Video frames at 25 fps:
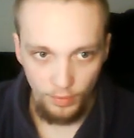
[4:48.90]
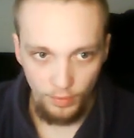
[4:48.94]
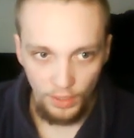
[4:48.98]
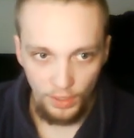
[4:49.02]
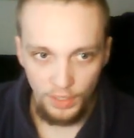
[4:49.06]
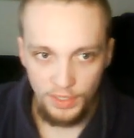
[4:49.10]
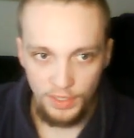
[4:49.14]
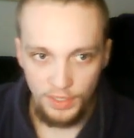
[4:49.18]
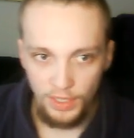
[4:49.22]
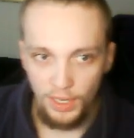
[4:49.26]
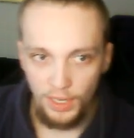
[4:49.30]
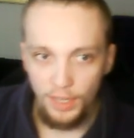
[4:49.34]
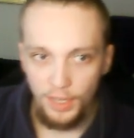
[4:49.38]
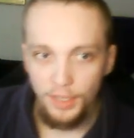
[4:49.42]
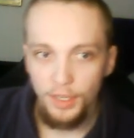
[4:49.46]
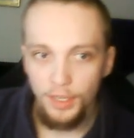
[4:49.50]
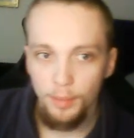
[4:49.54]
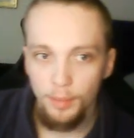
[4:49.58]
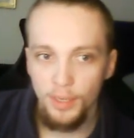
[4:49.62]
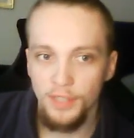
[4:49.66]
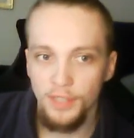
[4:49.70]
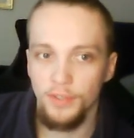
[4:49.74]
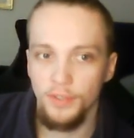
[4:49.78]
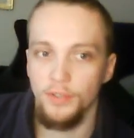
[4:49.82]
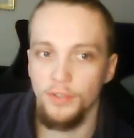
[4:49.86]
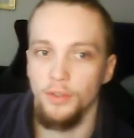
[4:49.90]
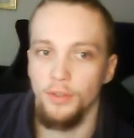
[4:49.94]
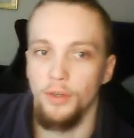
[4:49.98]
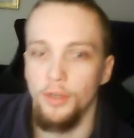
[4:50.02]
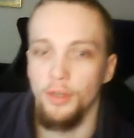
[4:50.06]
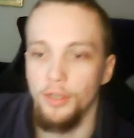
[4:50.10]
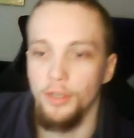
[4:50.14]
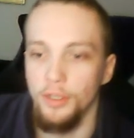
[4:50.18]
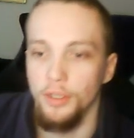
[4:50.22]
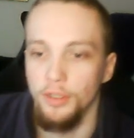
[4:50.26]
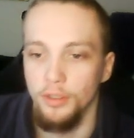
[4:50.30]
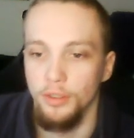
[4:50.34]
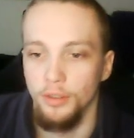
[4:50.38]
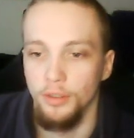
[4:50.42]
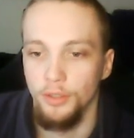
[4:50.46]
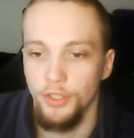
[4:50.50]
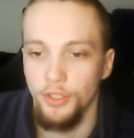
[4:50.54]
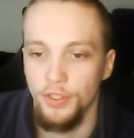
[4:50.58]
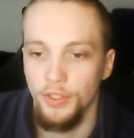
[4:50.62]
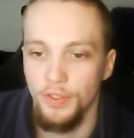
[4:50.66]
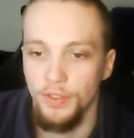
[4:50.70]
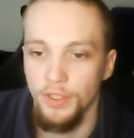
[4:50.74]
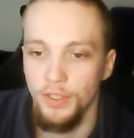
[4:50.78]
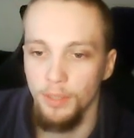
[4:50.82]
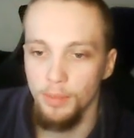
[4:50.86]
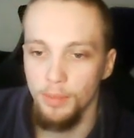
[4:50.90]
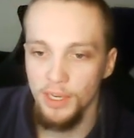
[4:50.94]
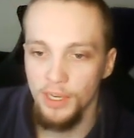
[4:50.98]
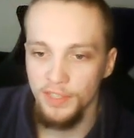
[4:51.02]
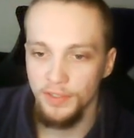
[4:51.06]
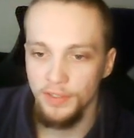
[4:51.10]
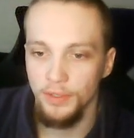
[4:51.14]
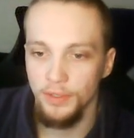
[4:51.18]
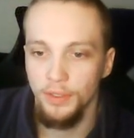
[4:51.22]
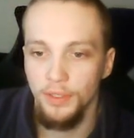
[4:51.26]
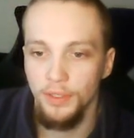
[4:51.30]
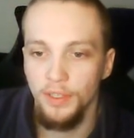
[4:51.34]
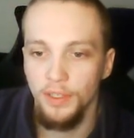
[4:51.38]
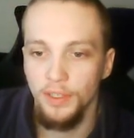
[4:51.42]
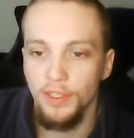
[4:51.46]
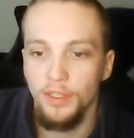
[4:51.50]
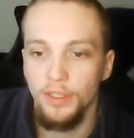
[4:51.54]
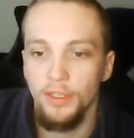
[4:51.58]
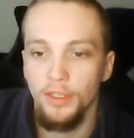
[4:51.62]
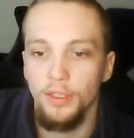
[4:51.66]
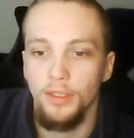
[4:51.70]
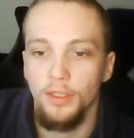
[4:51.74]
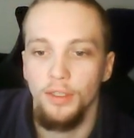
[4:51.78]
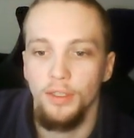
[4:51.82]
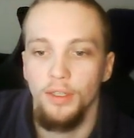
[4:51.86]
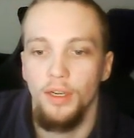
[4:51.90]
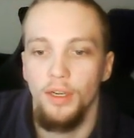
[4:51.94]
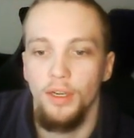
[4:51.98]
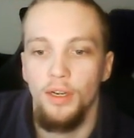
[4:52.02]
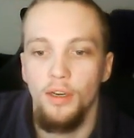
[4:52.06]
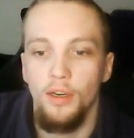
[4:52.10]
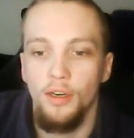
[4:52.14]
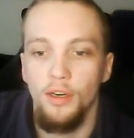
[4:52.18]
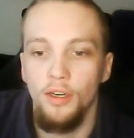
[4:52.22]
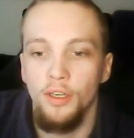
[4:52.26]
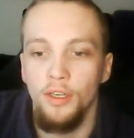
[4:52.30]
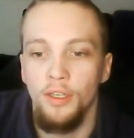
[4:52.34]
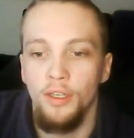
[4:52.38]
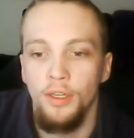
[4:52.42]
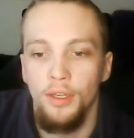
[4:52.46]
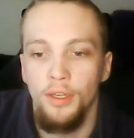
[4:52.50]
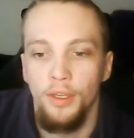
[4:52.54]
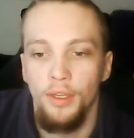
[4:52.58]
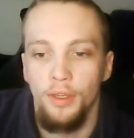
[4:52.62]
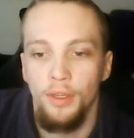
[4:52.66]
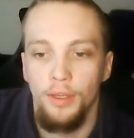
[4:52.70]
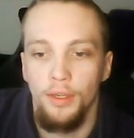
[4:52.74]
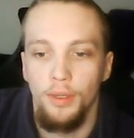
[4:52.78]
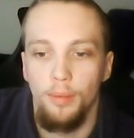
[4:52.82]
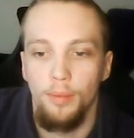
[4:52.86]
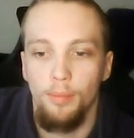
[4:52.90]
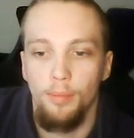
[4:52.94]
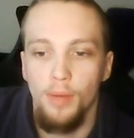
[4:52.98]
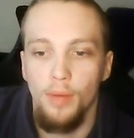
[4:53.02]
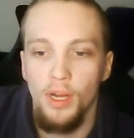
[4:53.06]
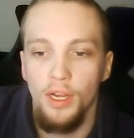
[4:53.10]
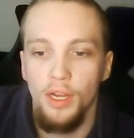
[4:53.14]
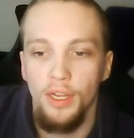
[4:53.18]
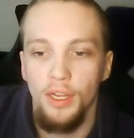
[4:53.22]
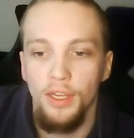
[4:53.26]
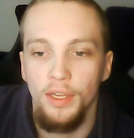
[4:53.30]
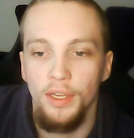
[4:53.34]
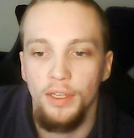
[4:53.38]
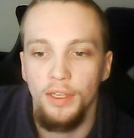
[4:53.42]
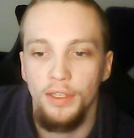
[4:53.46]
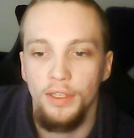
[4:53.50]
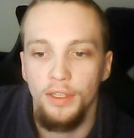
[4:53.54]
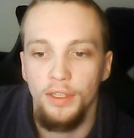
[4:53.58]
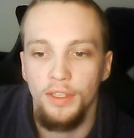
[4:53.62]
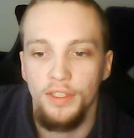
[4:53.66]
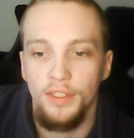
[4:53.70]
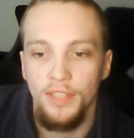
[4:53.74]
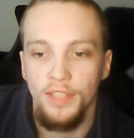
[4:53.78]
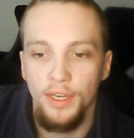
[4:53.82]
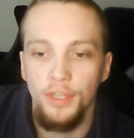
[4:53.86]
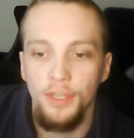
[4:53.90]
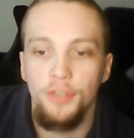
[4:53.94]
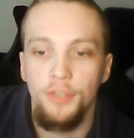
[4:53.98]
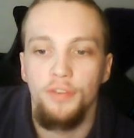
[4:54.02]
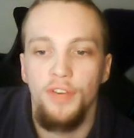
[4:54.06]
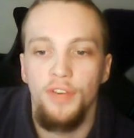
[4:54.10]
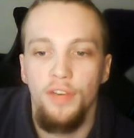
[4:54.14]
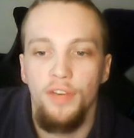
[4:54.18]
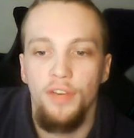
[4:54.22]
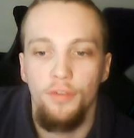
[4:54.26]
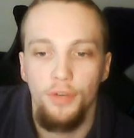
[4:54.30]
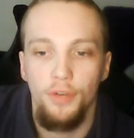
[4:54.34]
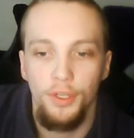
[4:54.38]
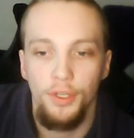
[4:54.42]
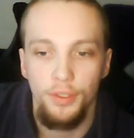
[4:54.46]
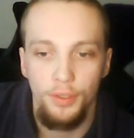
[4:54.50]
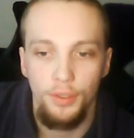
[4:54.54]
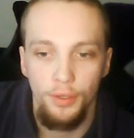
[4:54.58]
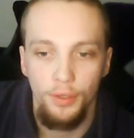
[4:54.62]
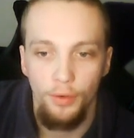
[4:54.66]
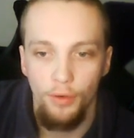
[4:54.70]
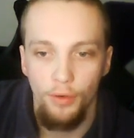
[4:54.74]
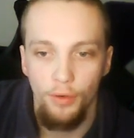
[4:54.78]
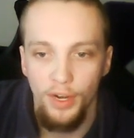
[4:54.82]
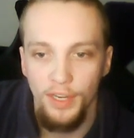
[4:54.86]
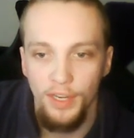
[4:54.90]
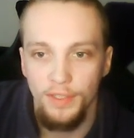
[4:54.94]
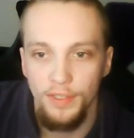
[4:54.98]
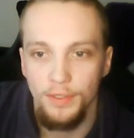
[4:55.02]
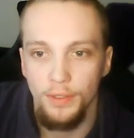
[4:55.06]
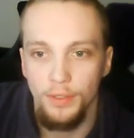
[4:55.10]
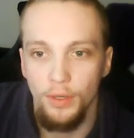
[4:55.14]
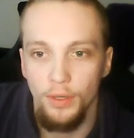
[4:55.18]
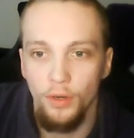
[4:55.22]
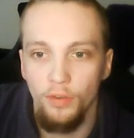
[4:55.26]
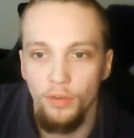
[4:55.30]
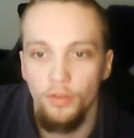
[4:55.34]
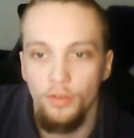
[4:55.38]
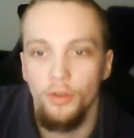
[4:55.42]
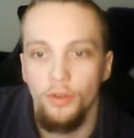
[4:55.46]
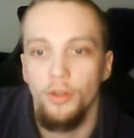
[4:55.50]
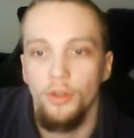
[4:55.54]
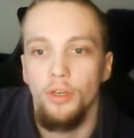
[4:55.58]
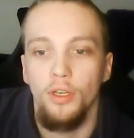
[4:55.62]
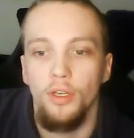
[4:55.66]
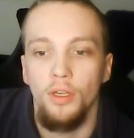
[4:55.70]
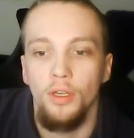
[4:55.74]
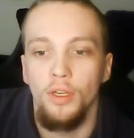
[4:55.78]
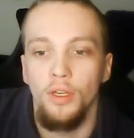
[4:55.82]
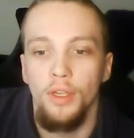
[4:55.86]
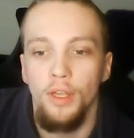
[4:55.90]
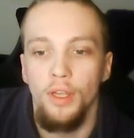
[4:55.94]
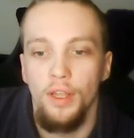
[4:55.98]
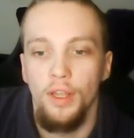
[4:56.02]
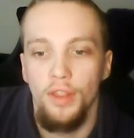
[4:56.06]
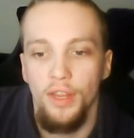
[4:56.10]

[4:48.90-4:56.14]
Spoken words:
Tilan Imas, or just Imas, are my second to favorite race overall.